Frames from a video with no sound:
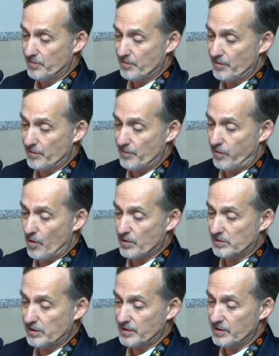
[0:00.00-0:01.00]

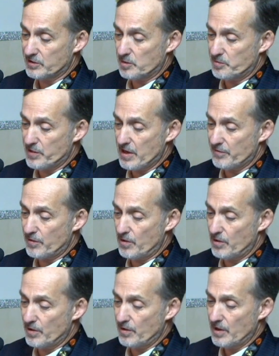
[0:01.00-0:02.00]
Fourthly, is the
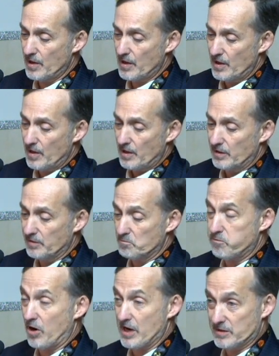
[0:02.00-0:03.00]
PFO
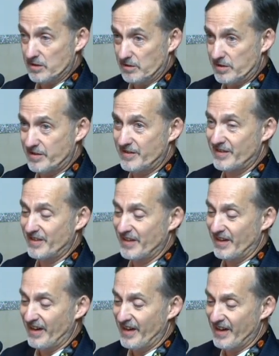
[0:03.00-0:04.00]
present,
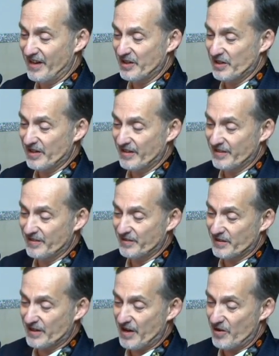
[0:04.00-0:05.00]
and
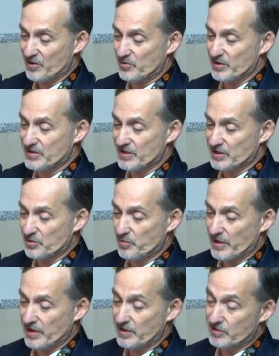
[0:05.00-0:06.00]
characteristics and
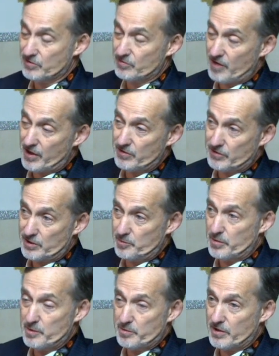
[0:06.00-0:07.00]
related structures? Some
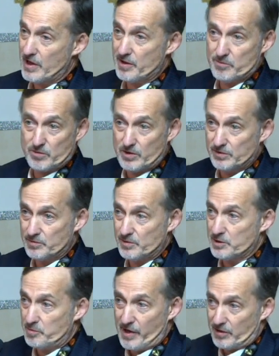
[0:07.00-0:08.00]
people got enrolled in
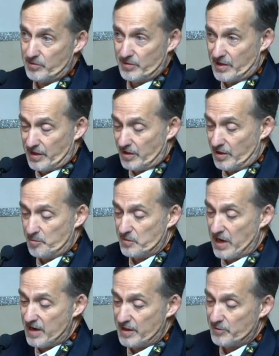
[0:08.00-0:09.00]
respect who ended up
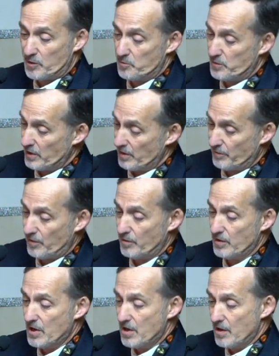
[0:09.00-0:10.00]
not having a
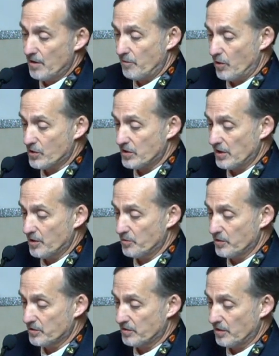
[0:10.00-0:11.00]
PFO. Fortunately,
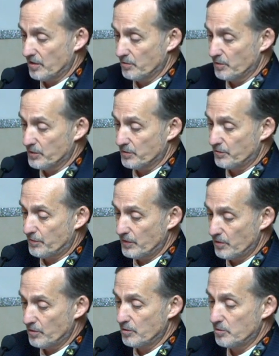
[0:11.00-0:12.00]
it was
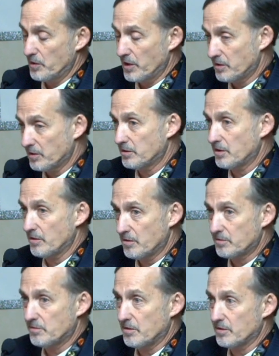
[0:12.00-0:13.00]
few, but there
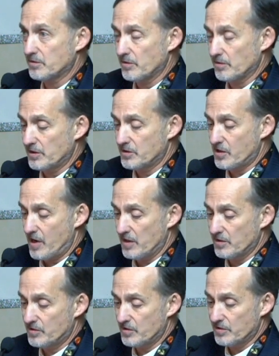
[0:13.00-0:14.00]
are certainly
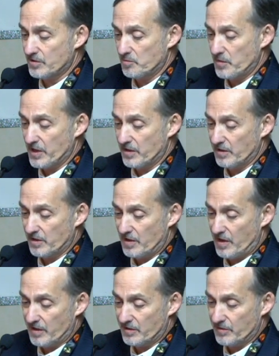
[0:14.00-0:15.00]
challenges in making the
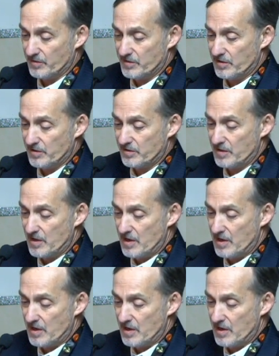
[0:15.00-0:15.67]
diagnosis.